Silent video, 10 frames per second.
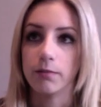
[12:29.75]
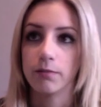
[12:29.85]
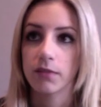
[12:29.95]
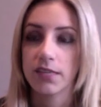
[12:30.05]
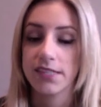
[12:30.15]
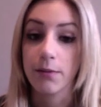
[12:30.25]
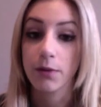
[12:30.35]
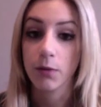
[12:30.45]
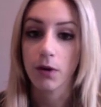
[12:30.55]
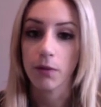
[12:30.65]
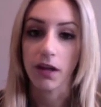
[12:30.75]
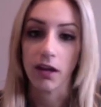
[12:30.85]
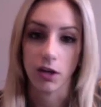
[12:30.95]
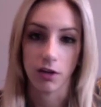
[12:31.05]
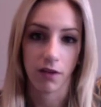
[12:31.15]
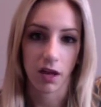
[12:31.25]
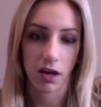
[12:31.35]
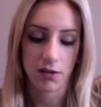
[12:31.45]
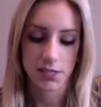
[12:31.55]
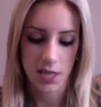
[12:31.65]
because um, I really want to make it a good video.
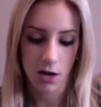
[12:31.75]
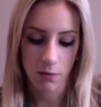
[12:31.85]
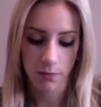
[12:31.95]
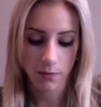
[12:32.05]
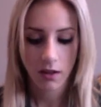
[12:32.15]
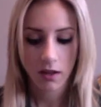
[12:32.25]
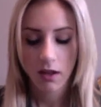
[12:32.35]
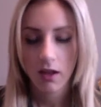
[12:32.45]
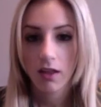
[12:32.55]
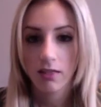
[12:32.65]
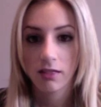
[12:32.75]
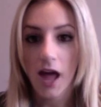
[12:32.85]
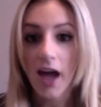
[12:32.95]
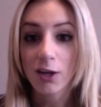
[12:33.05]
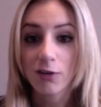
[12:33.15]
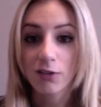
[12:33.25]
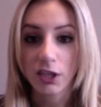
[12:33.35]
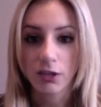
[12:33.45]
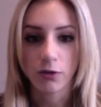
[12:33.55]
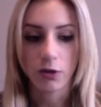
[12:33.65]
So that you have
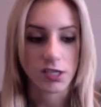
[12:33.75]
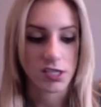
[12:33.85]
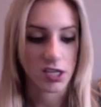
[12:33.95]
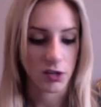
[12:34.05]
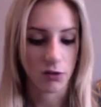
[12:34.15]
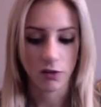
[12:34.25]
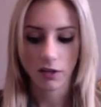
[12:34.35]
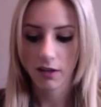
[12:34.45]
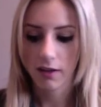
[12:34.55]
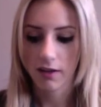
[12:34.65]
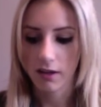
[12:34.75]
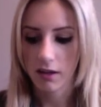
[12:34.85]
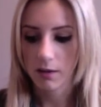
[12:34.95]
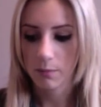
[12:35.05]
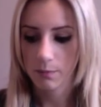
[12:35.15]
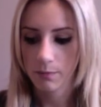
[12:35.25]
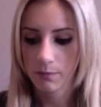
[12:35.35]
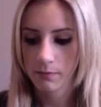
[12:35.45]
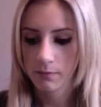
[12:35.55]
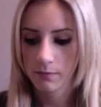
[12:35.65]
looking forward to, um,
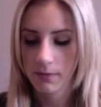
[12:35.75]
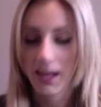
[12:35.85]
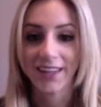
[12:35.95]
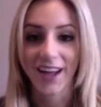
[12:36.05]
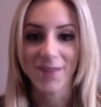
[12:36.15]
and yeah.